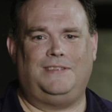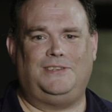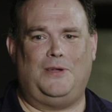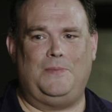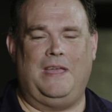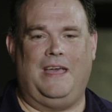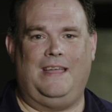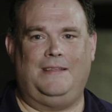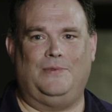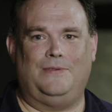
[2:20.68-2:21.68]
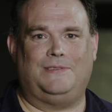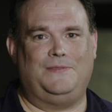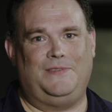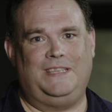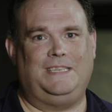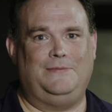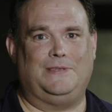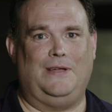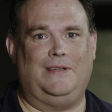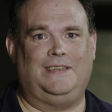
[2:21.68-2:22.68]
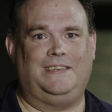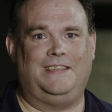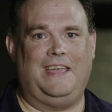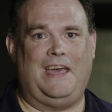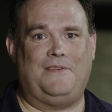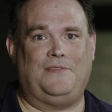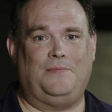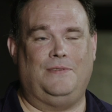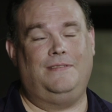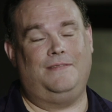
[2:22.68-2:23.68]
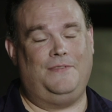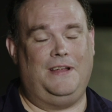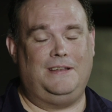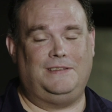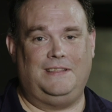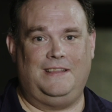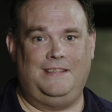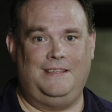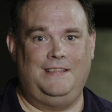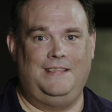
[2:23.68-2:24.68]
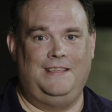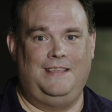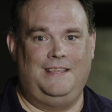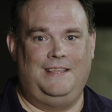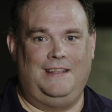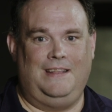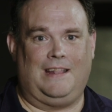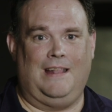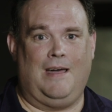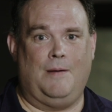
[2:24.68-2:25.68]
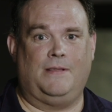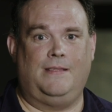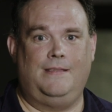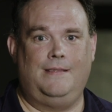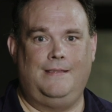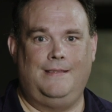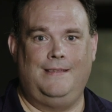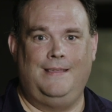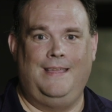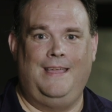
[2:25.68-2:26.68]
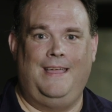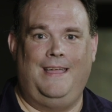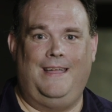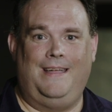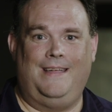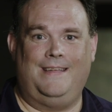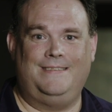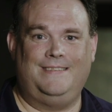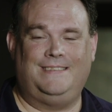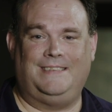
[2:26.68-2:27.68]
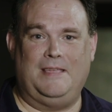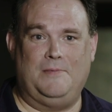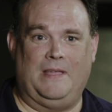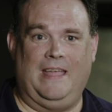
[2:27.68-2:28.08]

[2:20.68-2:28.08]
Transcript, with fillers: not to show me hand, but I was convinced he was going to just half it. But in fairness to the little hobbit, uh, I'll see him